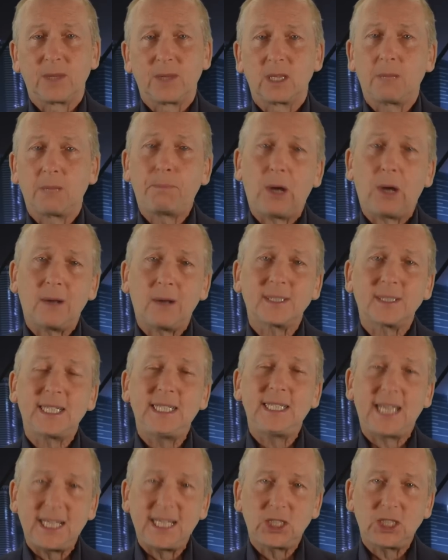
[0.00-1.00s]
The
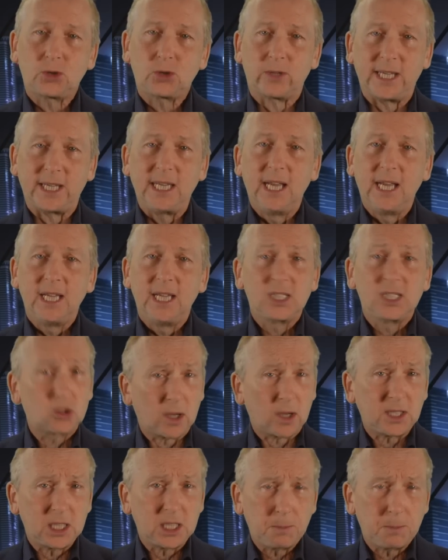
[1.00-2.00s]
party's history
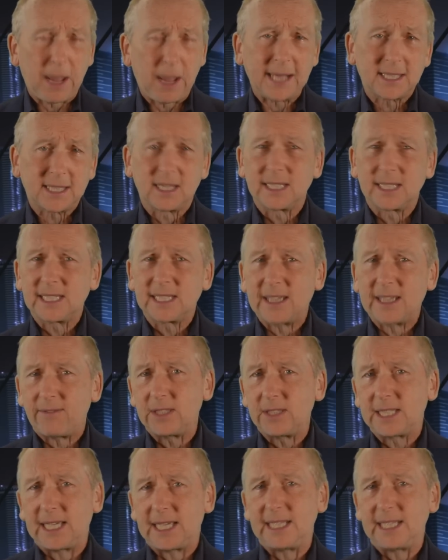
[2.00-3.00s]
stretches back to the
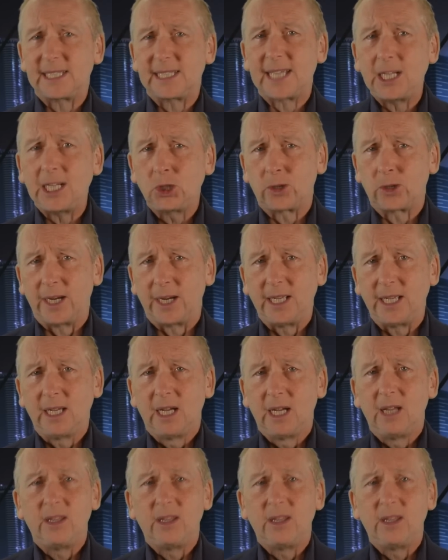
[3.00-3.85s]
17th century,